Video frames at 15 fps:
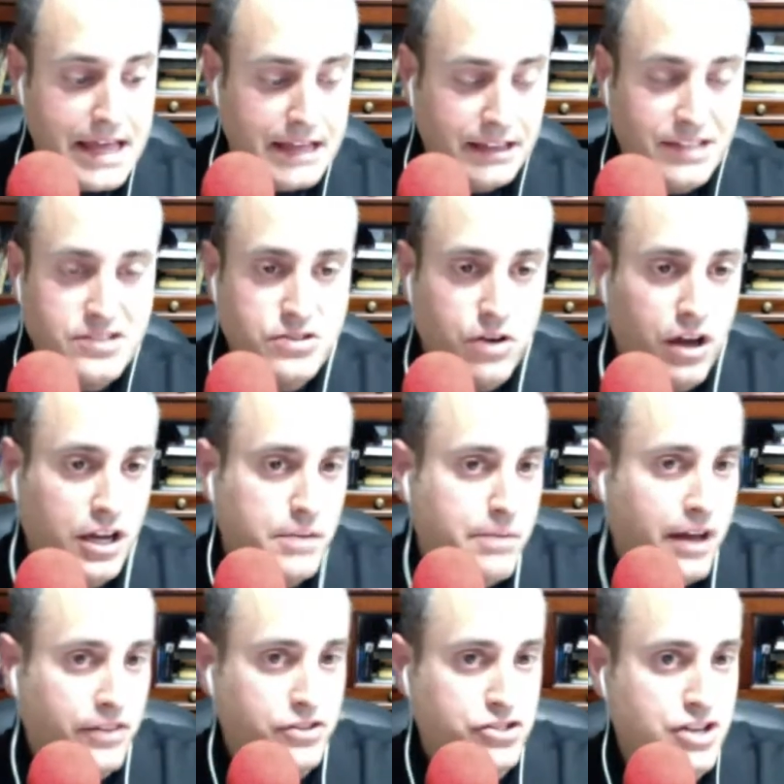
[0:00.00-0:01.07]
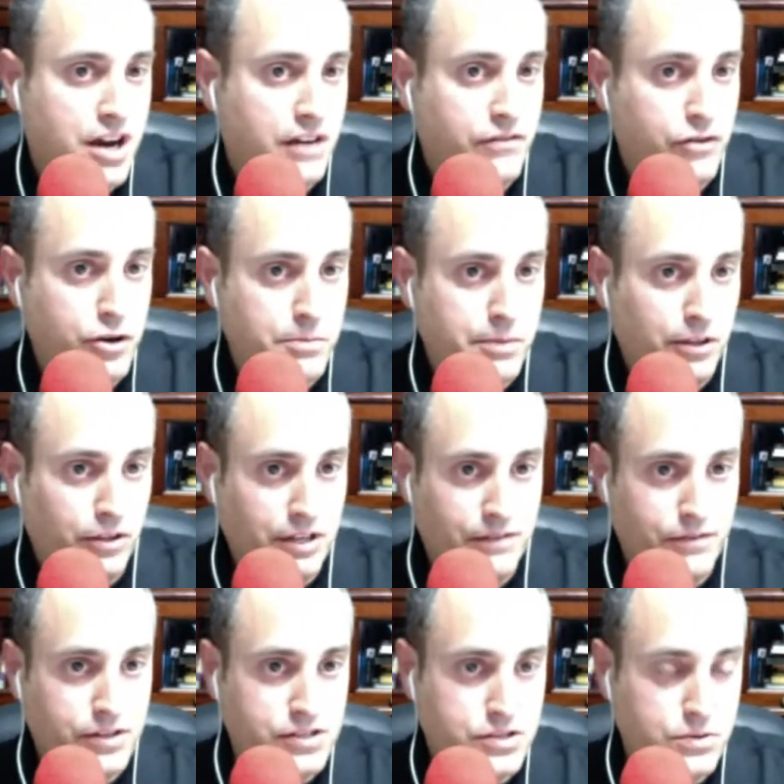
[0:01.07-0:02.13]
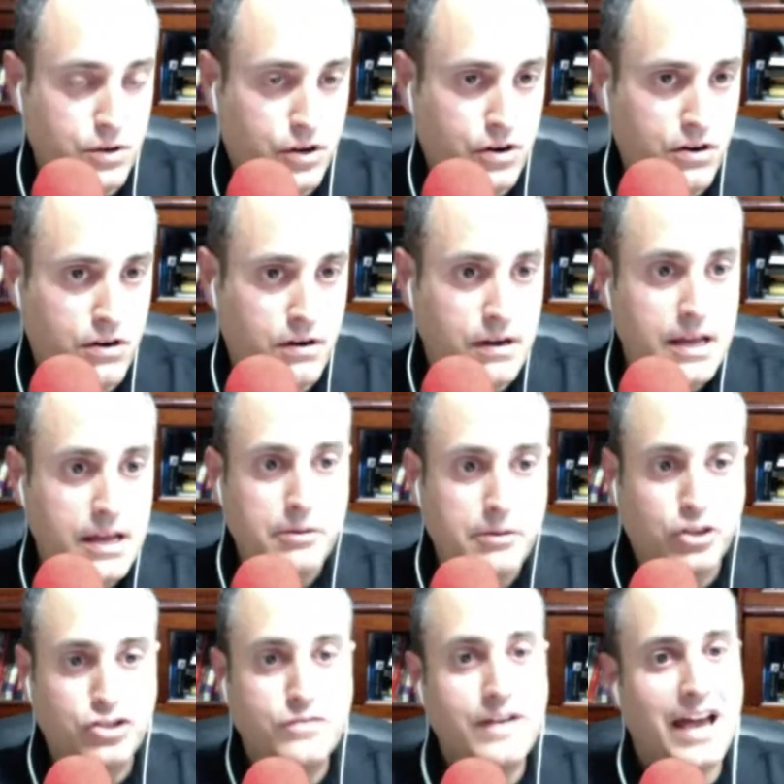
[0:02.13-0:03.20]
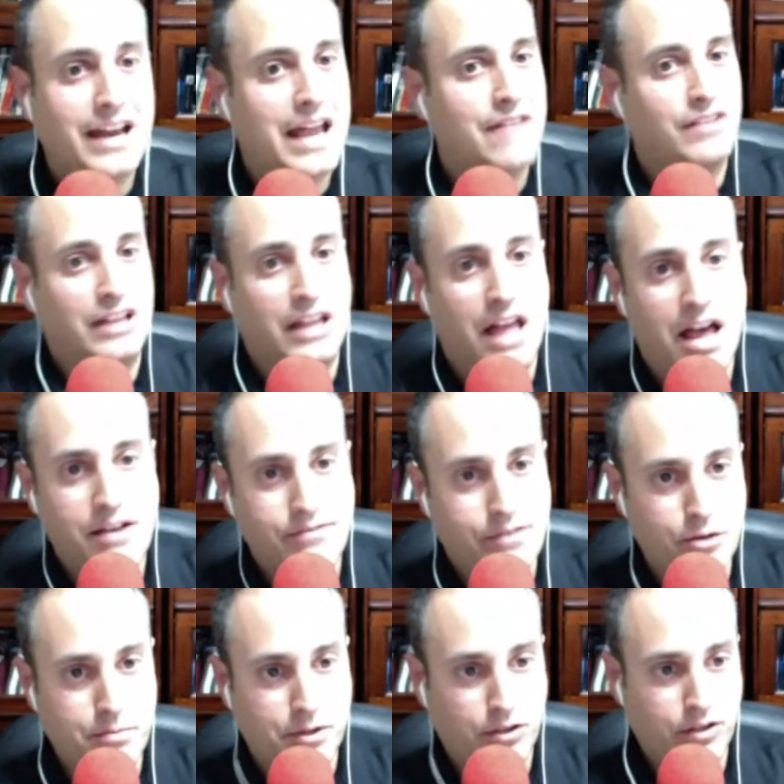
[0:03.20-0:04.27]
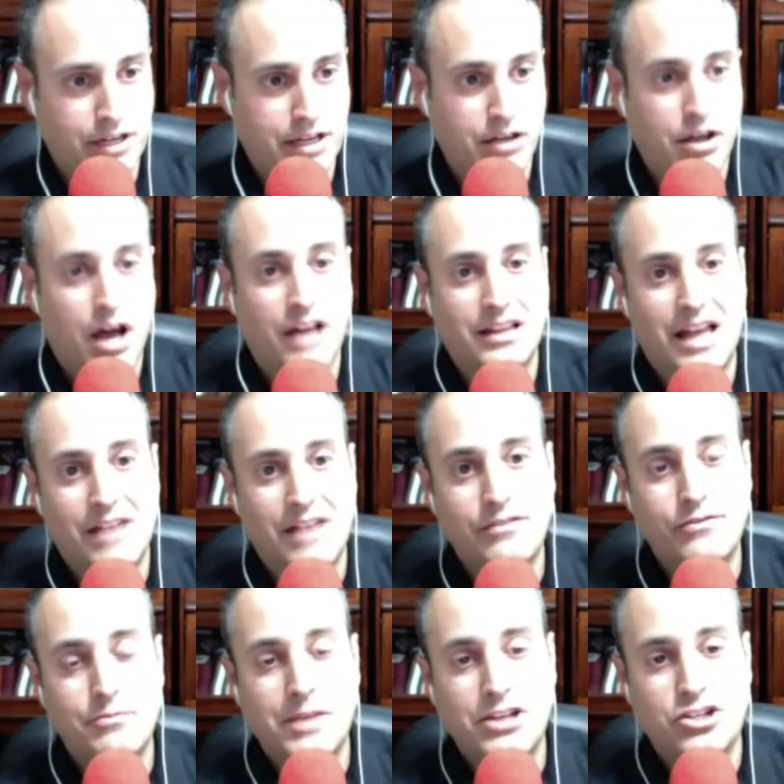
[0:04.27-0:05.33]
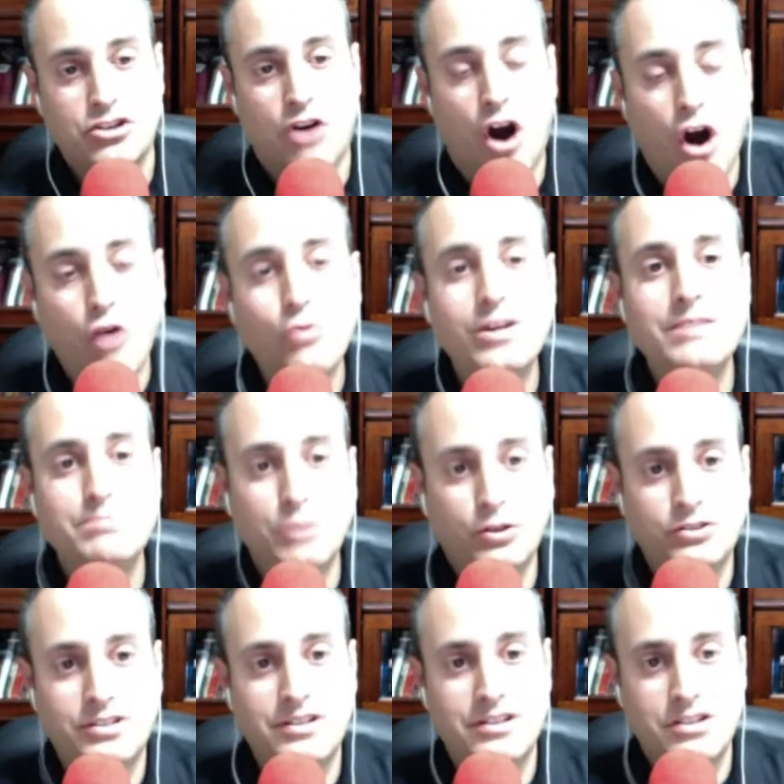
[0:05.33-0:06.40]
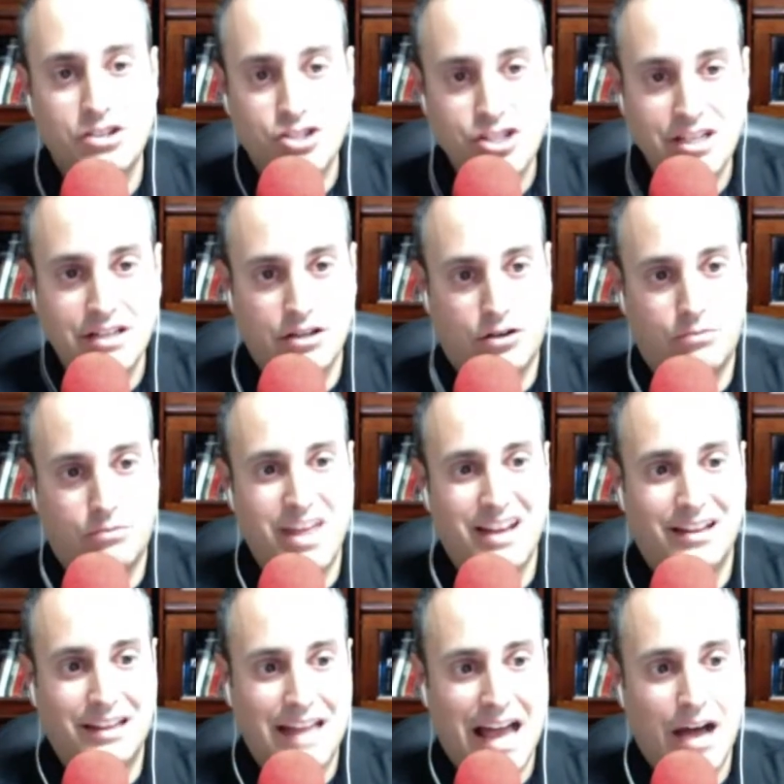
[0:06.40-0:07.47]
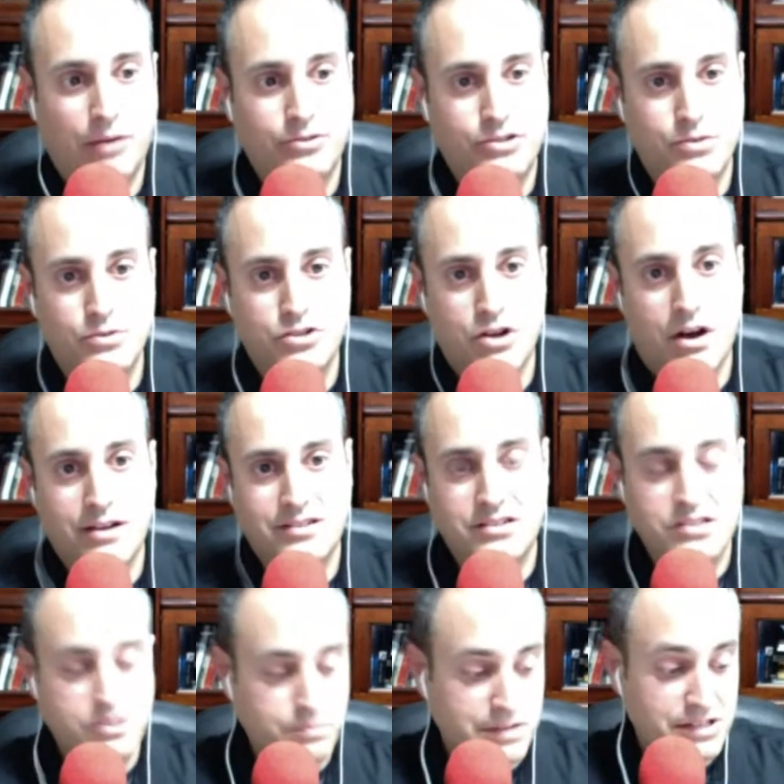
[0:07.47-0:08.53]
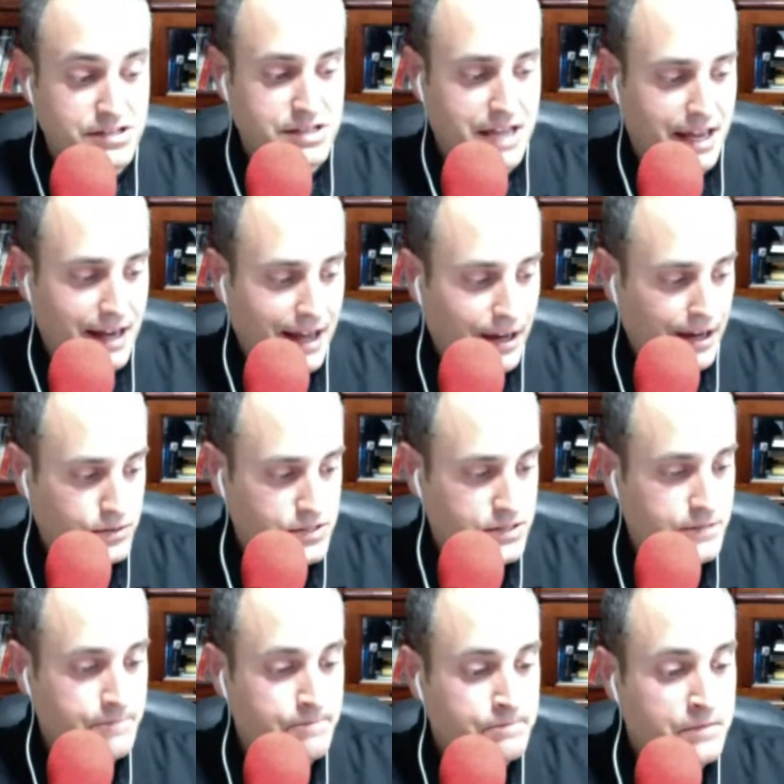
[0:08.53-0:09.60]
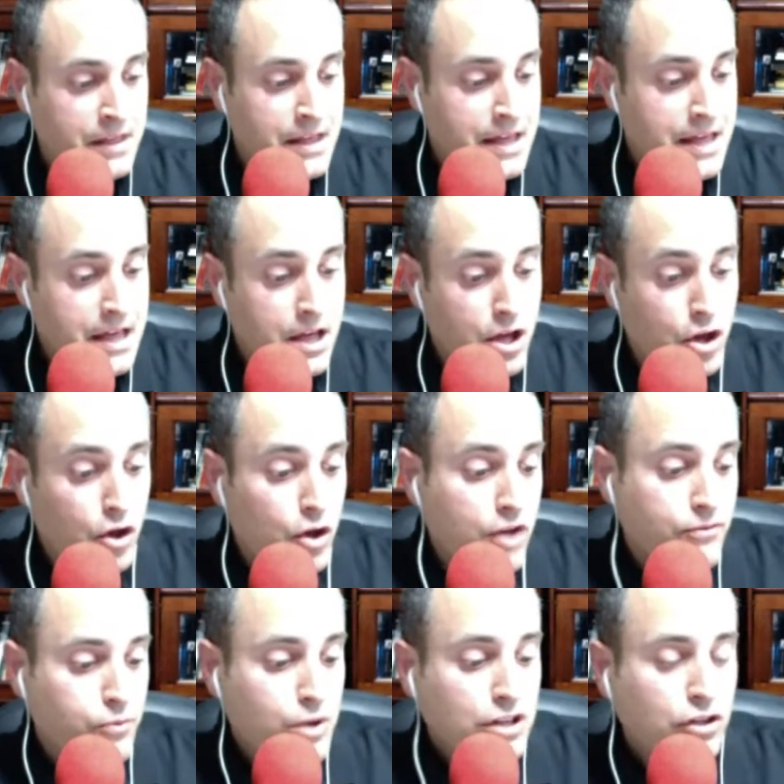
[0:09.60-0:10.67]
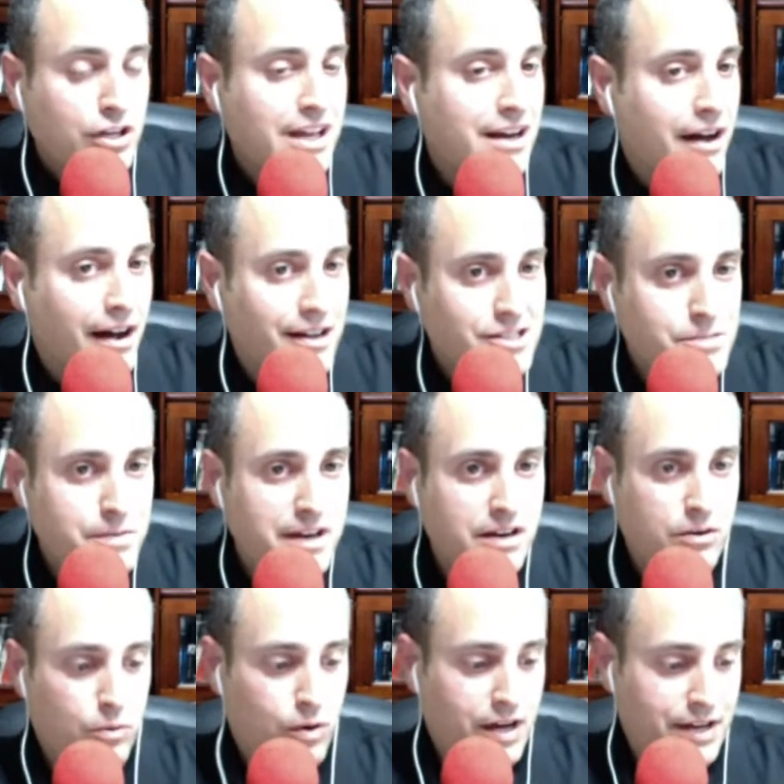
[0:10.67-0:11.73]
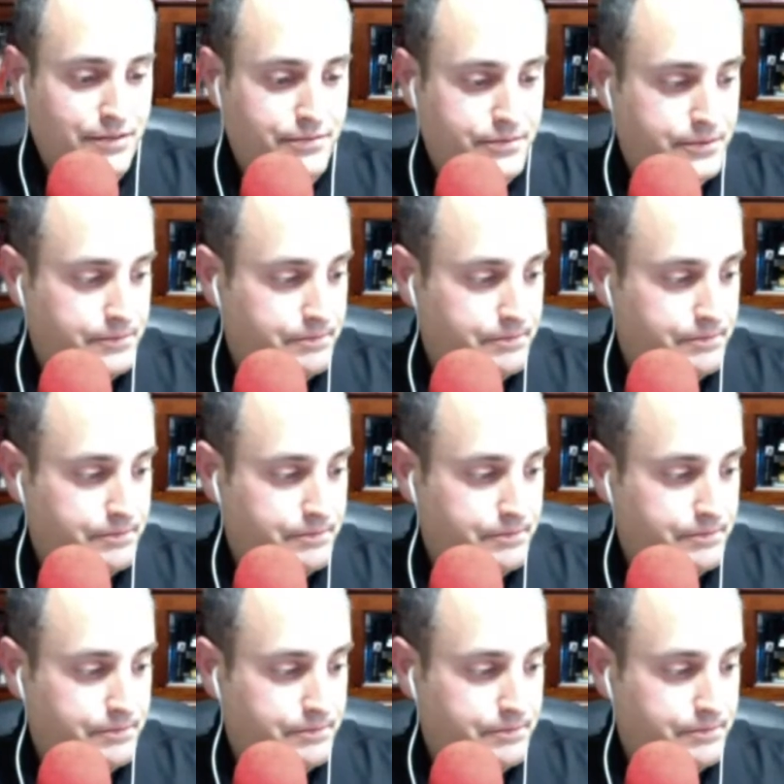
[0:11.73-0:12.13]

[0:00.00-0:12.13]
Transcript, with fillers: Let's talk about the genetic variability for this to occur because you've got to have a lot of variability, a lot of information already built into the genome that allows those dogs to speciate out if we look at a husband and a wife,